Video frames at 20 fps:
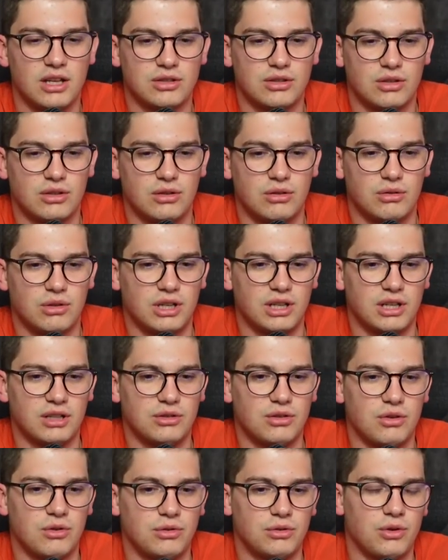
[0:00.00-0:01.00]
So kind of
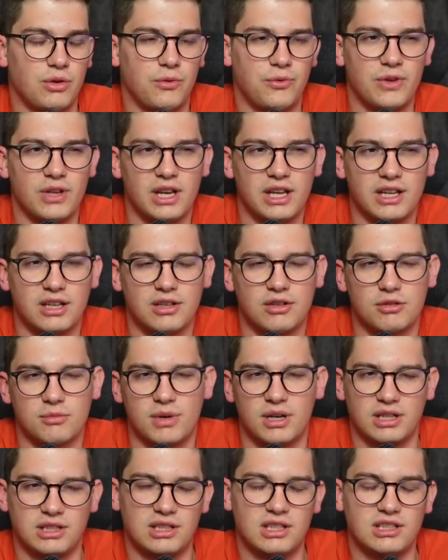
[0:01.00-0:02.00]
do you feel like your
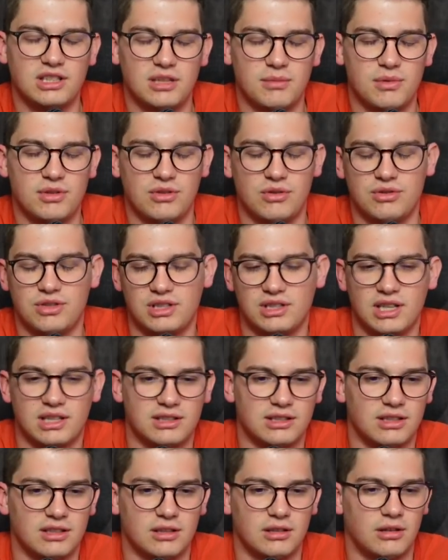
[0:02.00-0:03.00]
marketing team is using that
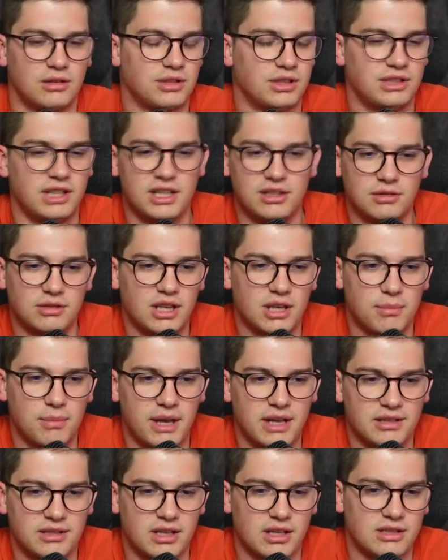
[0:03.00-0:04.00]
on a day-to-day
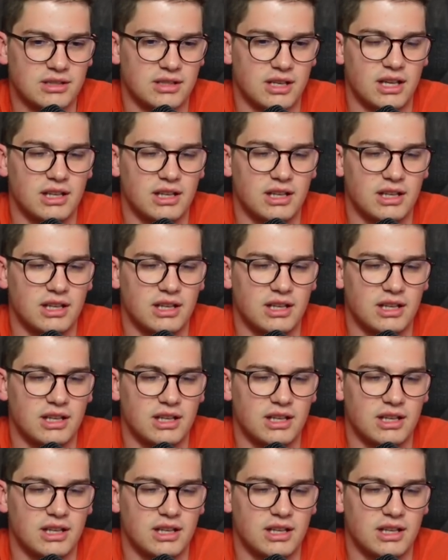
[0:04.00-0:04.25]
basis?